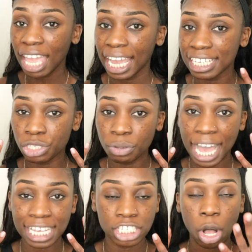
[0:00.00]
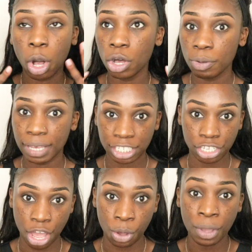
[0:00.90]
As you guys always
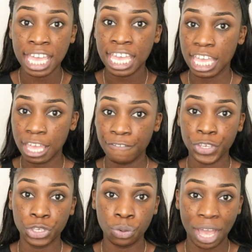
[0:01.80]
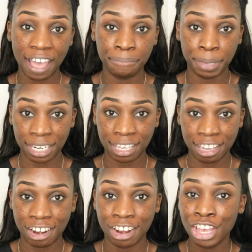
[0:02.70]
know, if you have been
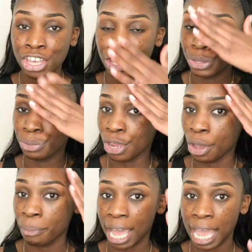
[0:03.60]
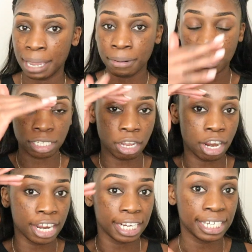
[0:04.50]
here, you know my eyebrows are
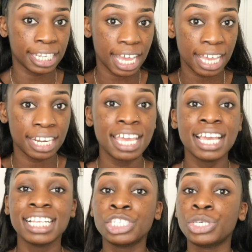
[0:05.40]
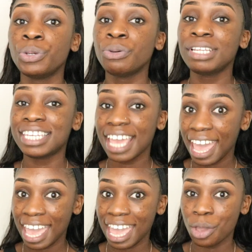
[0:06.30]
already done.
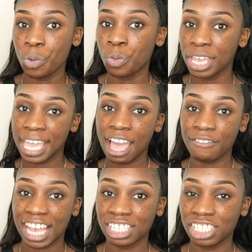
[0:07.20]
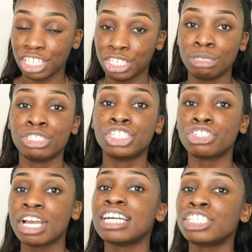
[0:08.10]
Today, we have actually used
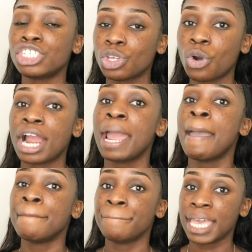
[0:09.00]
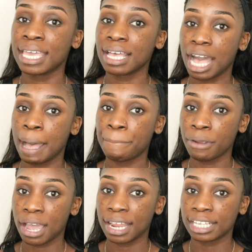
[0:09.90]
drugstore makeup
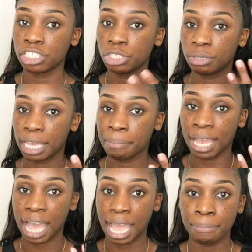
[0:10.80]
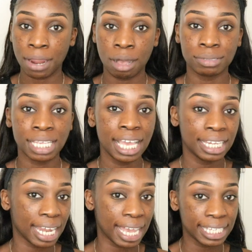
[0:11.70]
products to get my eyebrows
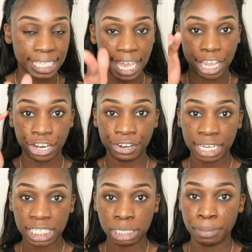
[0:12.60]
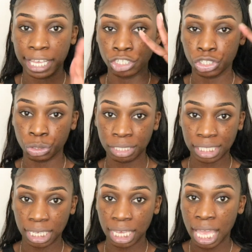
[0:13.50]
nice and crisp and
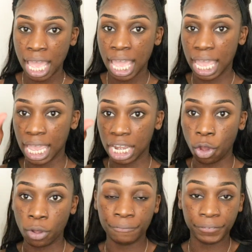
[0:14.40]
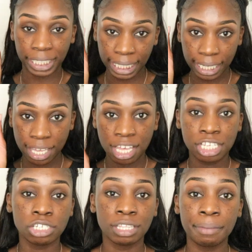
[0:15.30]
juicy and on fleek.
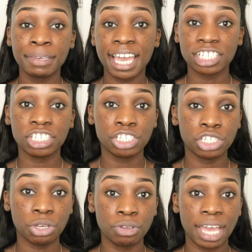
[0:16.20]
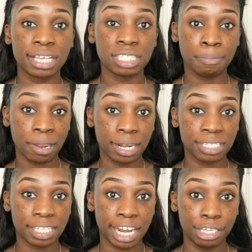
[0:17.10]
So let me actually show you guys the
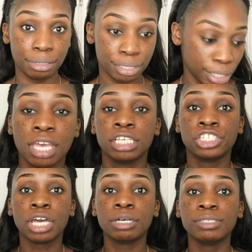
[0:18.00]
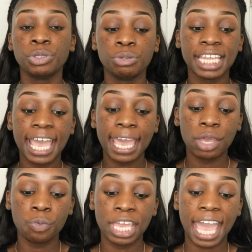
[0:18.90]
products that I used. So
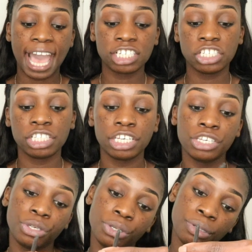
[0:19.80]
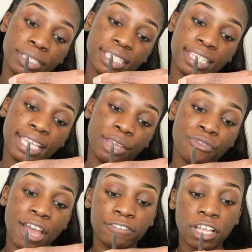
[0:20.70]
today, we actually used the
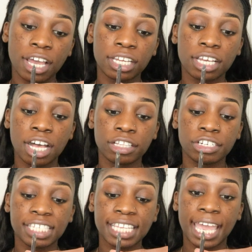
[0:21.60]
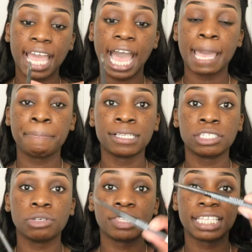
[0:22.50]
Revlon Color Stay Eye
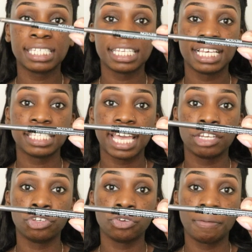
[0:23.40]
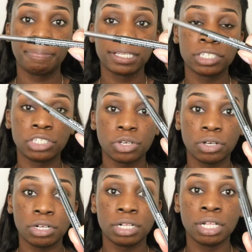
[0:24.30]
Pencil. This is a dual
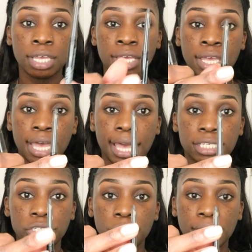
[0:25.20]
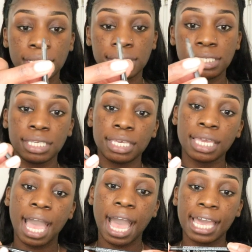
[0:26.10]
pencil. As you can
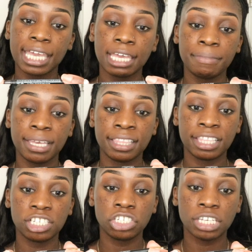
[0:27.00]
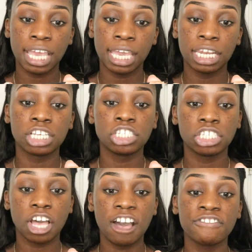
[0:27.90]
see, I am in the shade
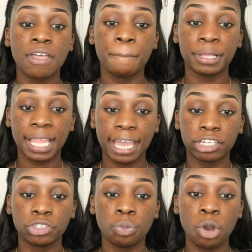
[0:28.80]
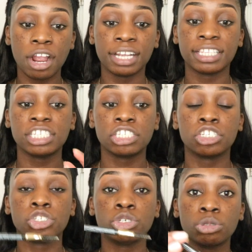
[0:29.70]
Soft Black Noir. This is
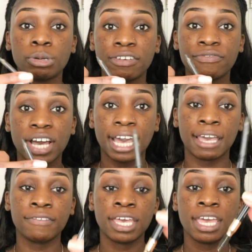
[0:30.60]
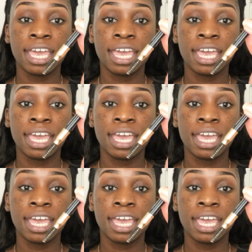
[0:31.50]
in 225